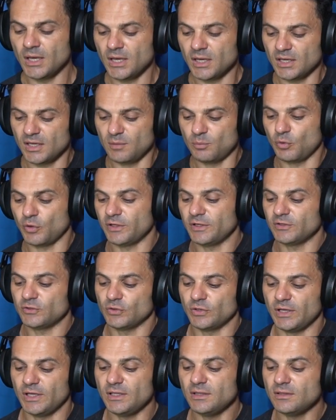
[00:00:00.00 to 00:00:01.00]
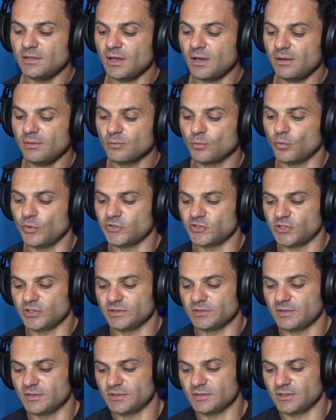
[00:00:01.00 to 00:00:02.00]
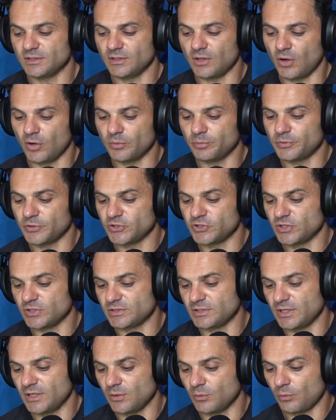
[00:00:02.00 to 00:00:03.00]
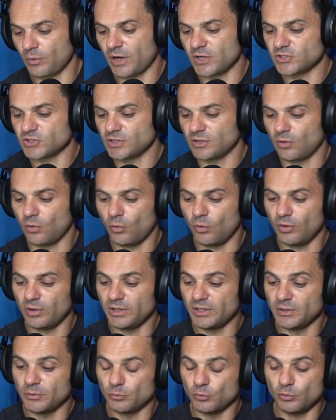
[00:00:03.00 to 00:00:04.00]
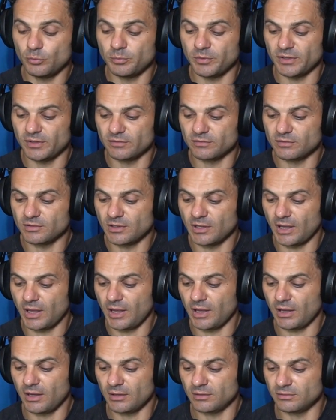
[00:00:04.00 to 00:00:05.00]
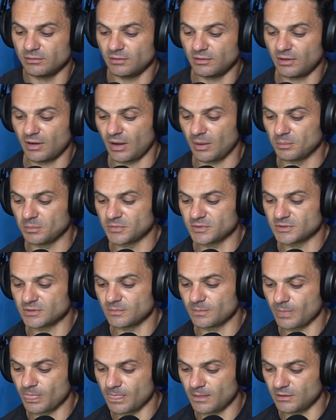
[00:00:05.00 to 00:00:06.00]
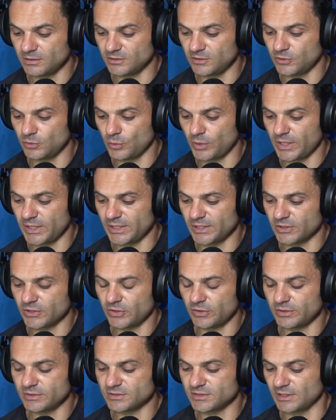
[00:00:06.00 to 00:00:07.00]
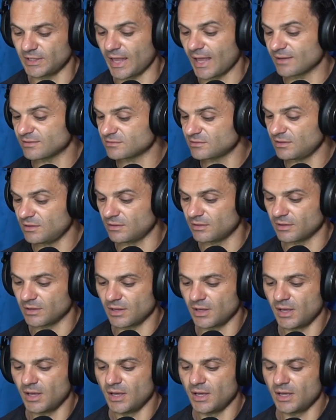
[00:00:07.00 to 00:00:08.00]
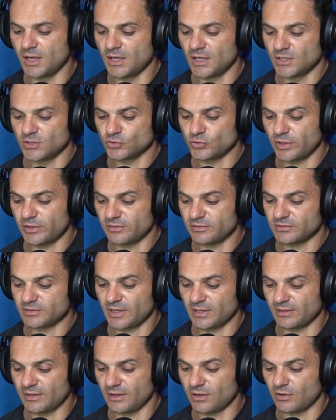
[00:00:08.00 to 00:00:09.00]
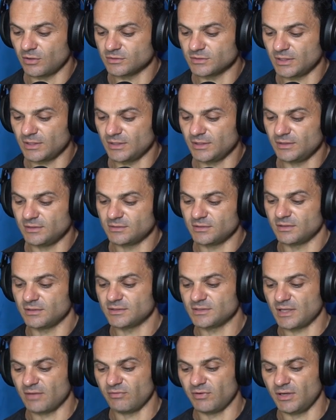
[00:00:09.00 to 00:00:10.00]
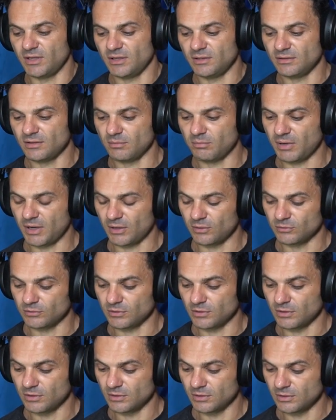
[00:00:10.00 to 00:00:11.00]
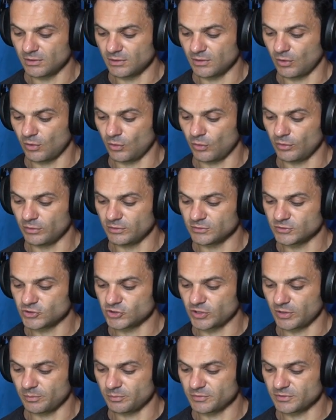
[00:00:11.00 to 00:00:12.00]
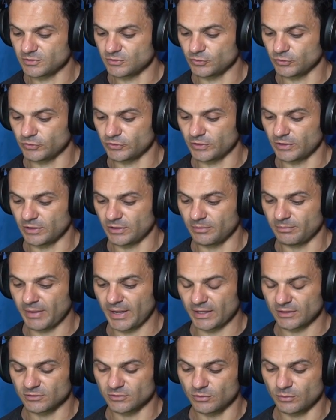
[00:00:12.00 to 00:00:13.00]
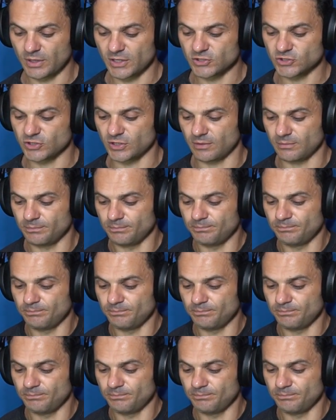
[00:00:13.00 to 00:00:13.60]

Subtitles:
He pointed to India, which insisted on purchasing Russian oil in rupees and dirhams, the UAE currency, last year. Traders said they caused at least 7 India-bound oil ships to turn back to Russia.